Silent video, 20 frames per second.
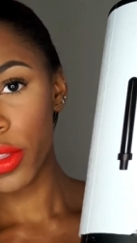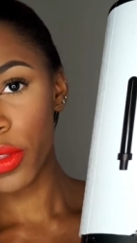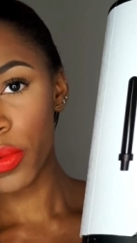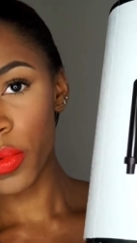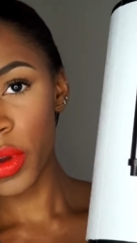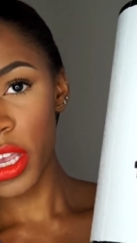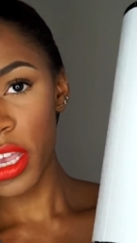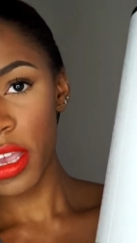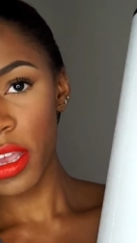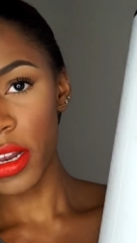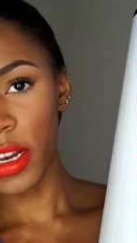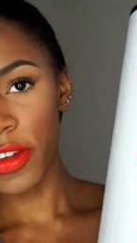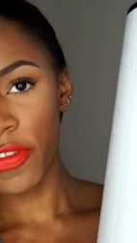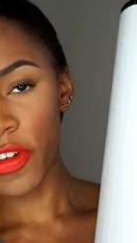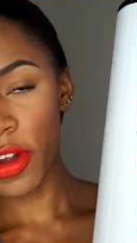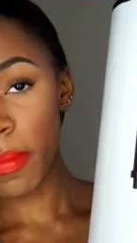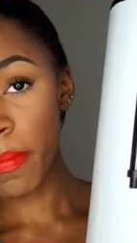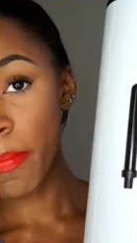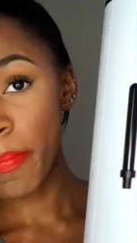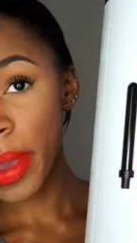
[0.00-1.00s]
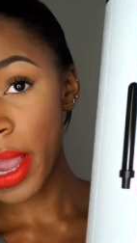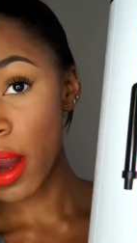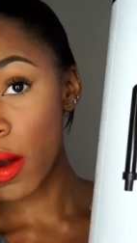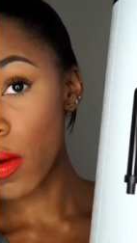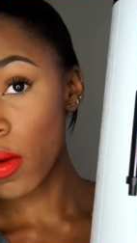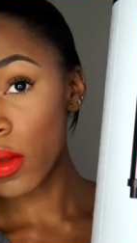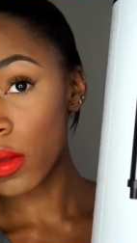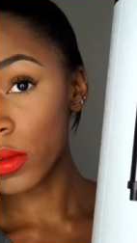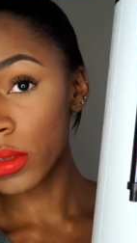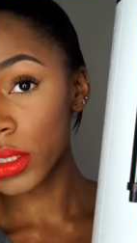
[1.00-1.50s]
three different
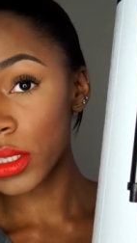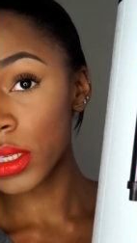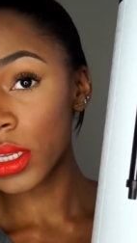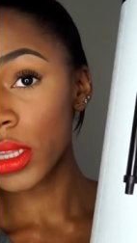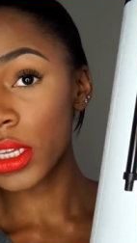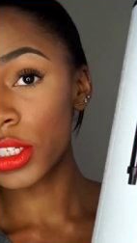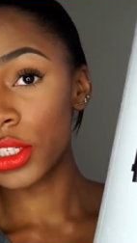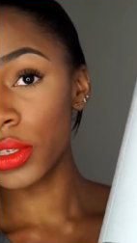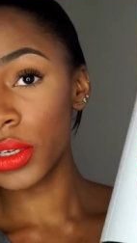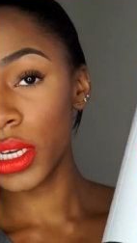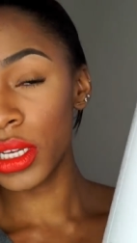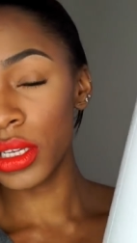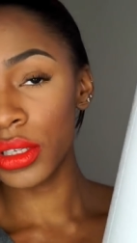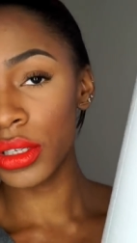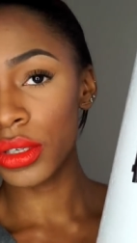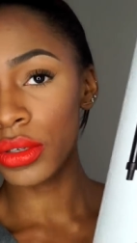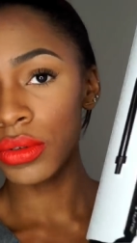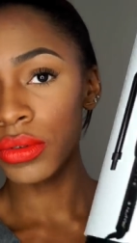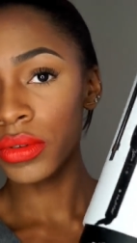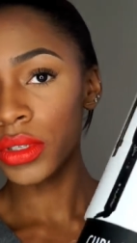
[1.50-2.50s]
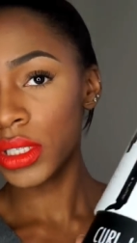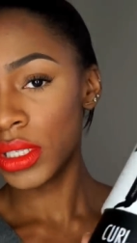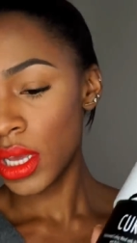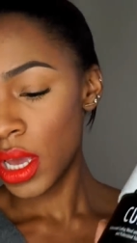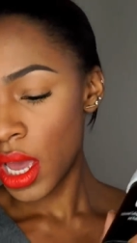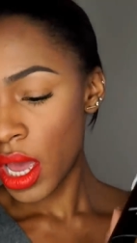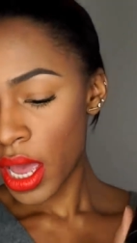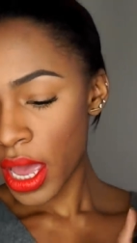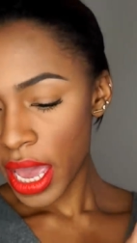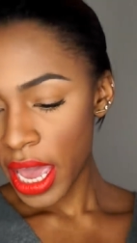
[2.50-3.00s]
barrels that you can use.
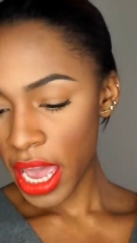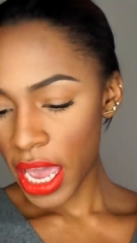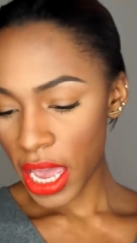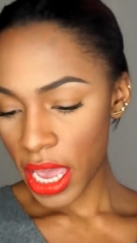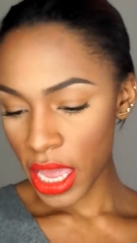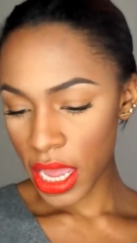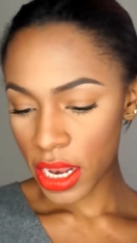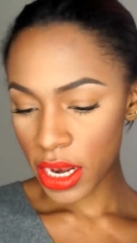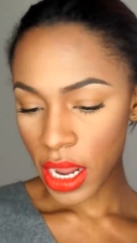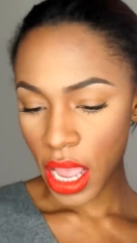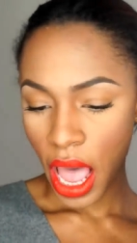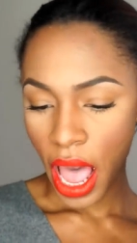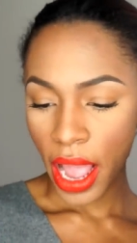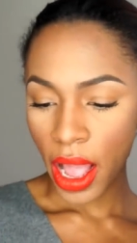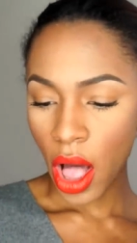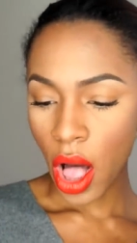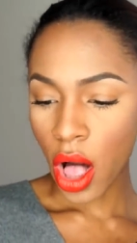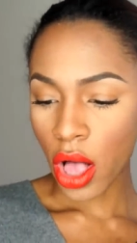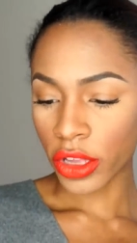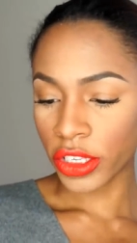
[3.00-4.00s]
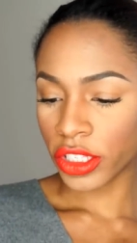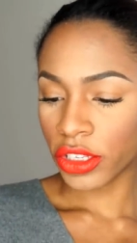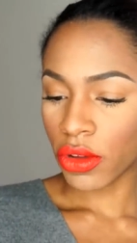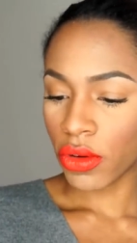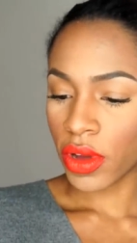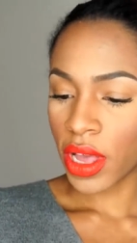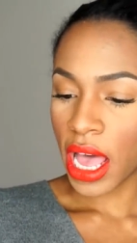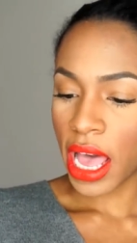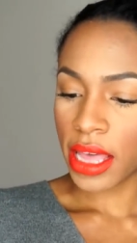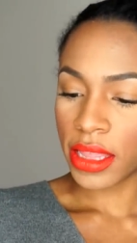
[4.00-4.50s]
And I
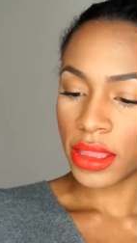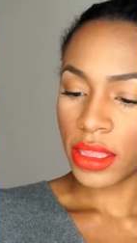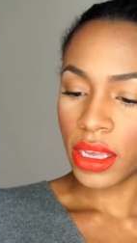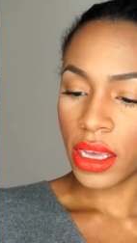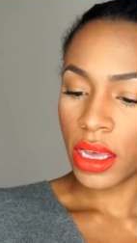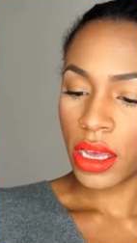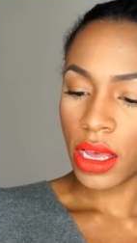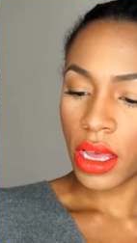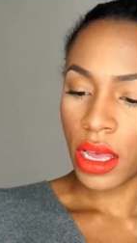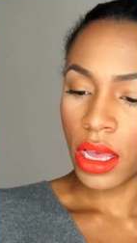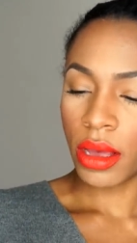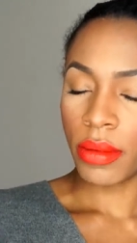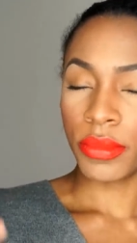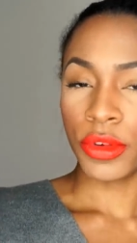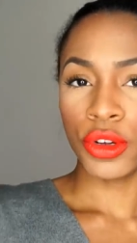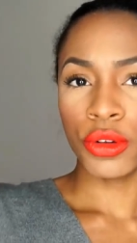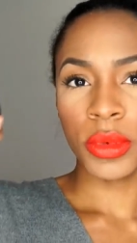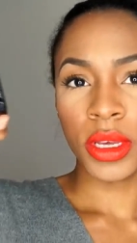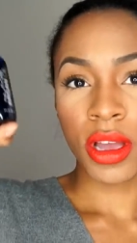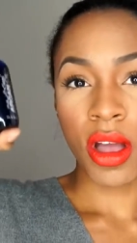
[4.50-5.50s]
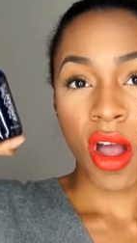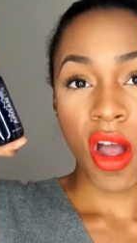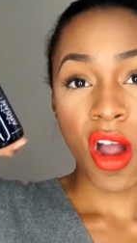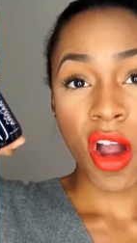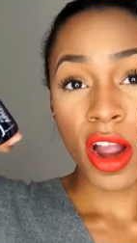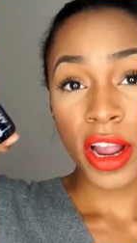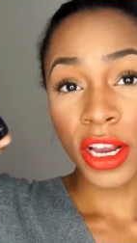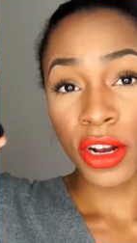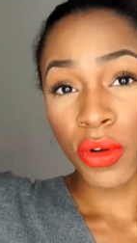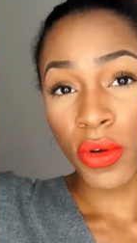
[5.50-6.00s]
also got the um, NuMe
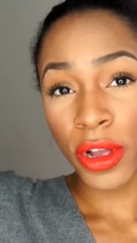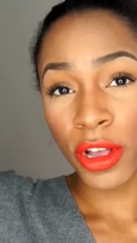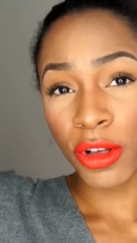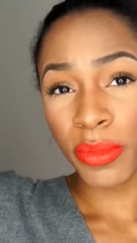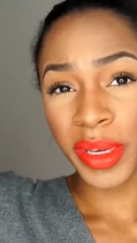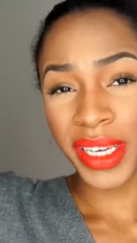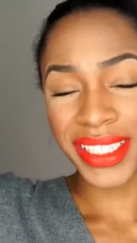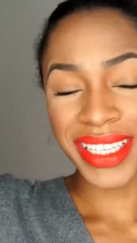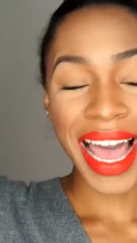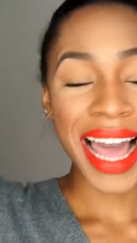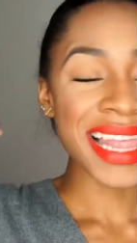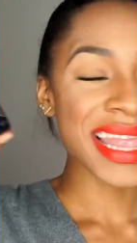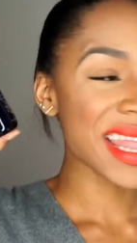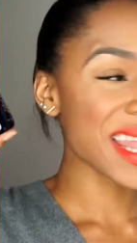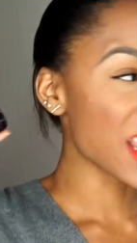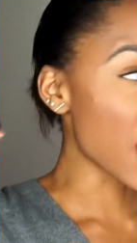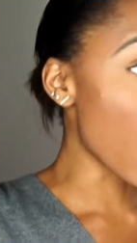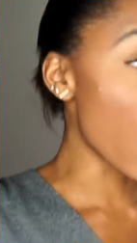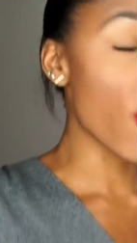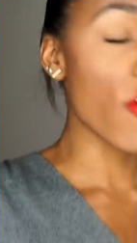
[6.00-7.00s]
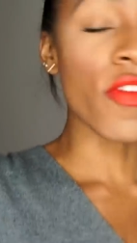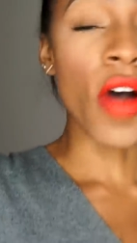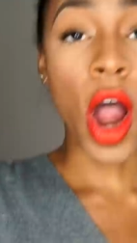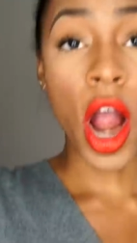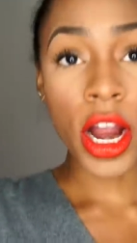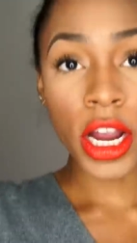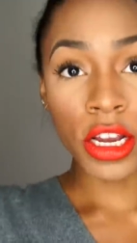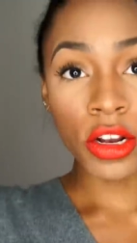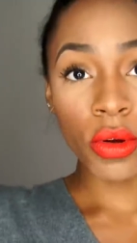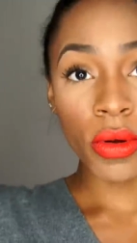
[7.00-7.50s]
Argan Oil because I love
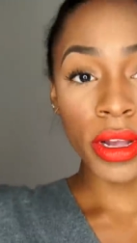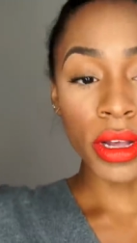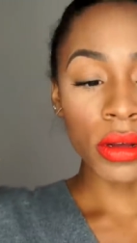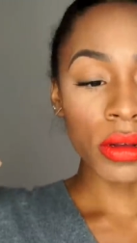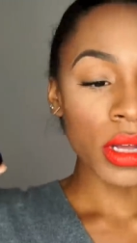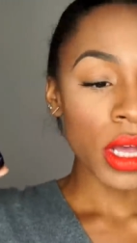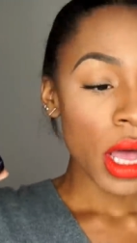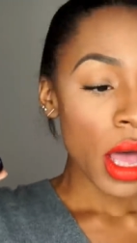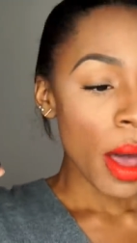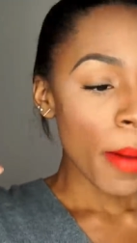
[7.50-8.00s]
Argan Oil.